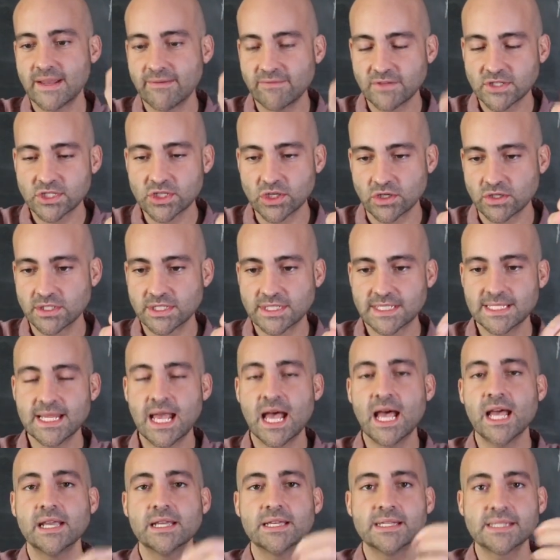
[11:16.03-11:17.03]
have a certain
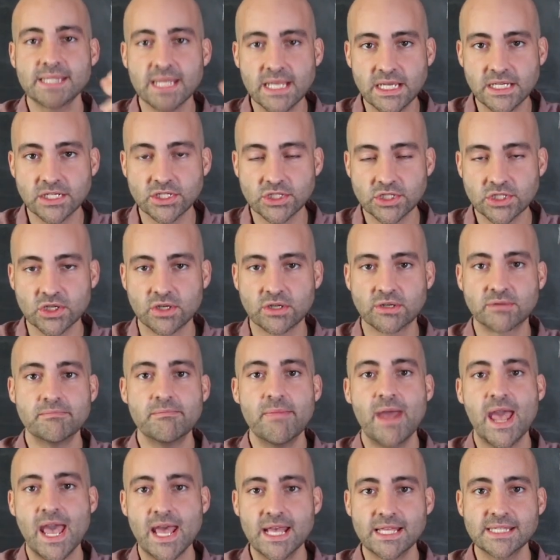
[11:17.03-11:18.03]
size and a
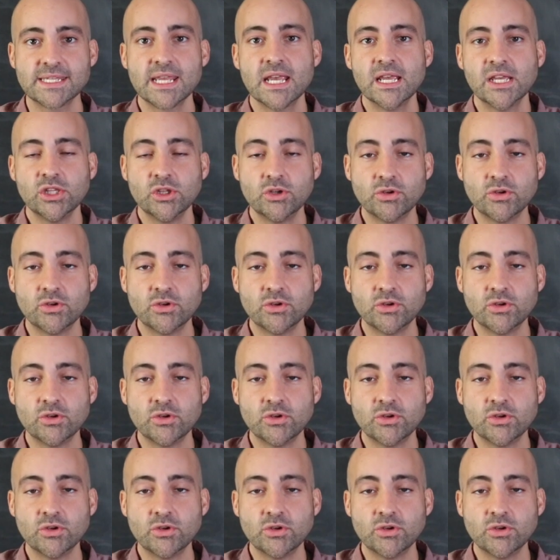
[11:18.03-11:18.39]
certain mass.